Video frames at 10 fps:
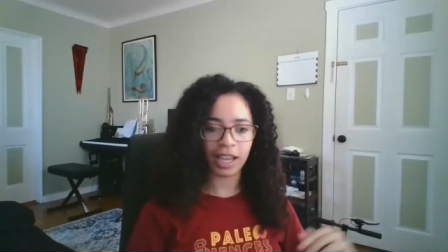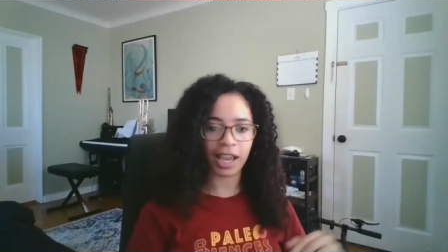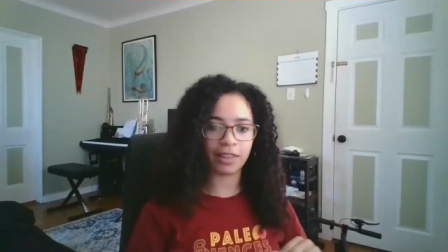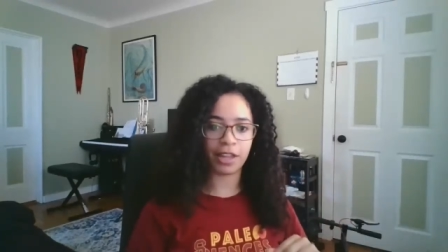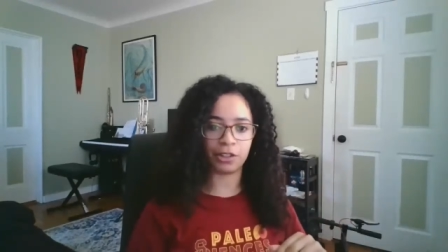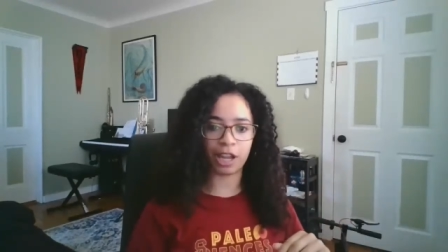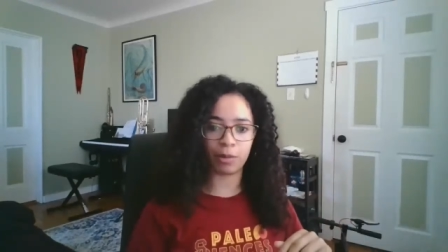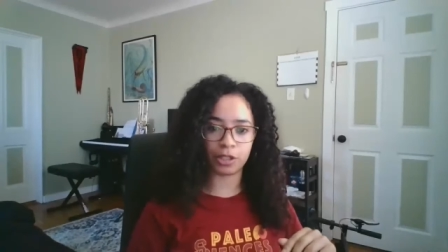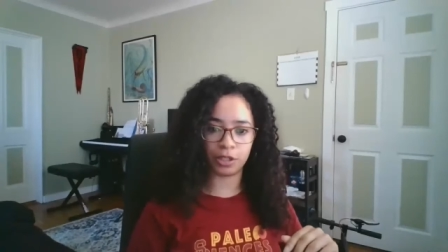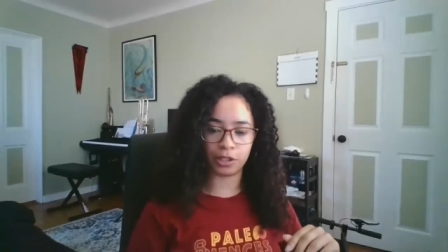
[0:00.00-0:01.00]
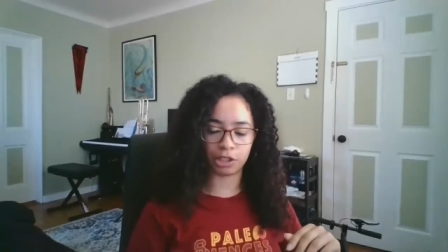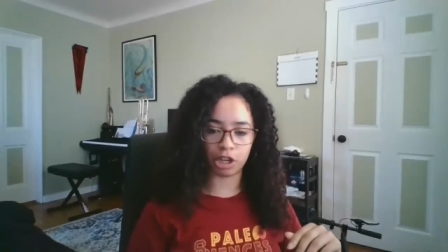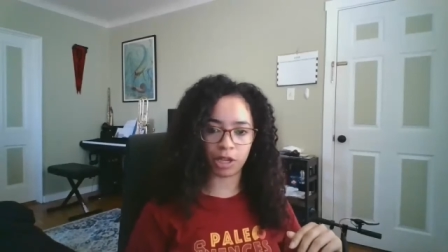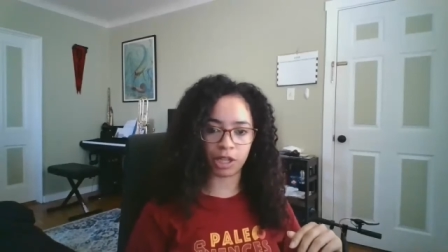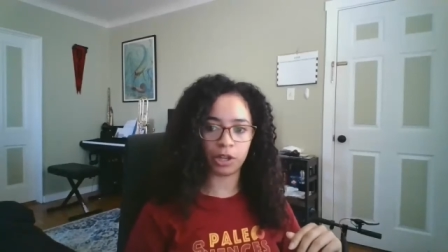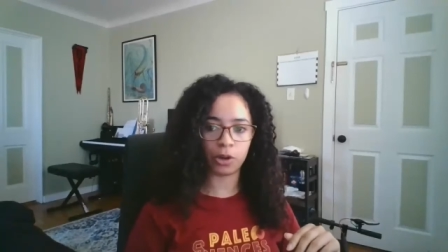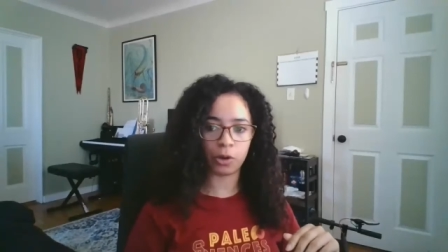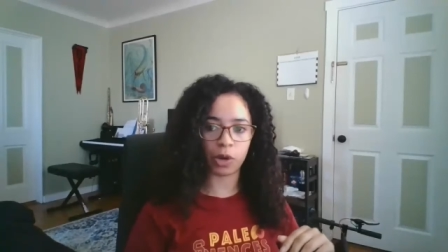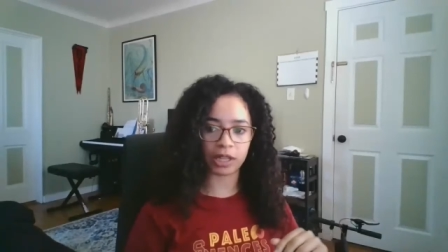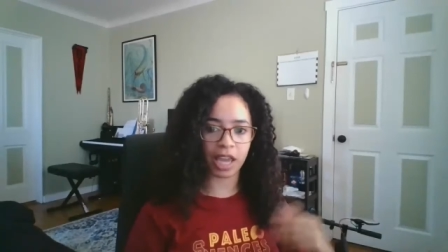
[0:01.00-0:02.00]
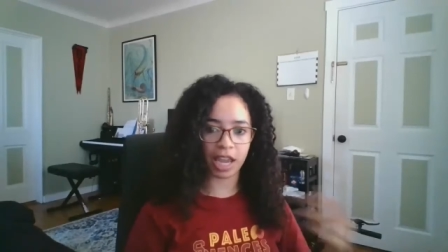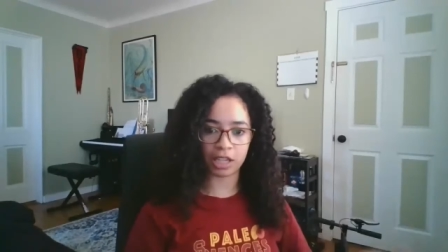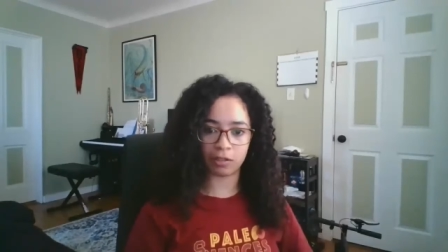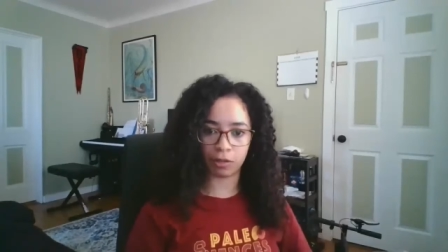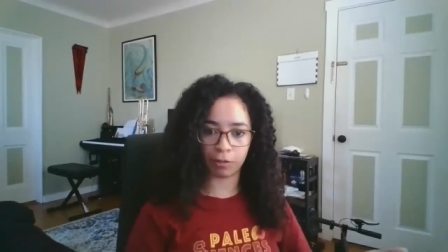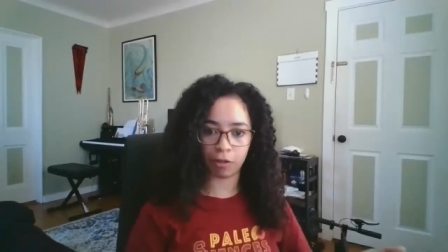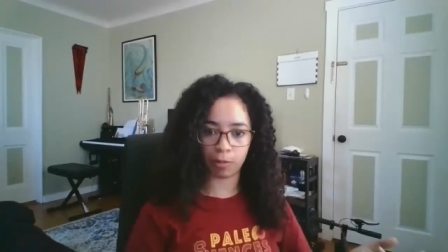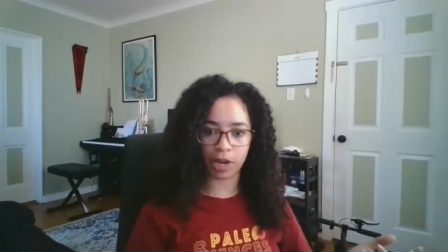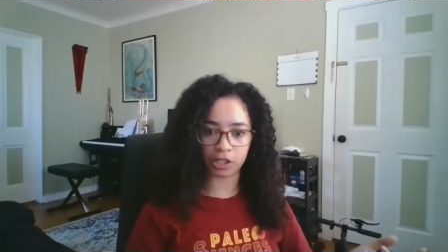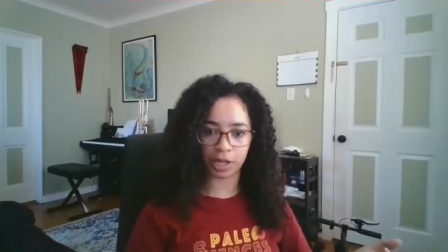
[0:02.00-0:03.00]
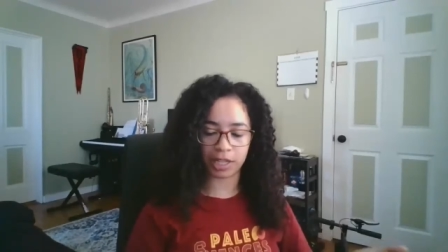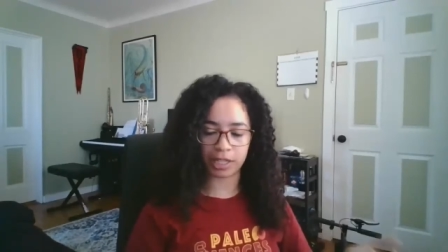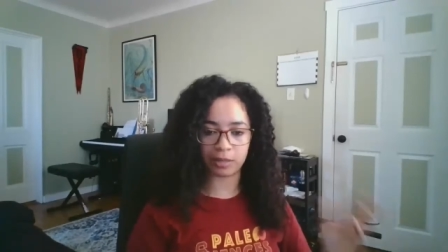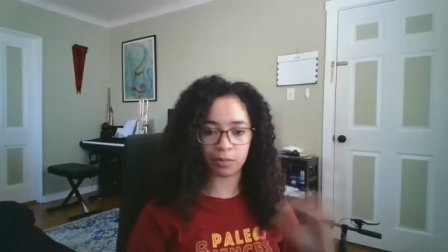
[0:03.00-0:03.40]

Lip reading: and then you're able to determine what the age of the formation is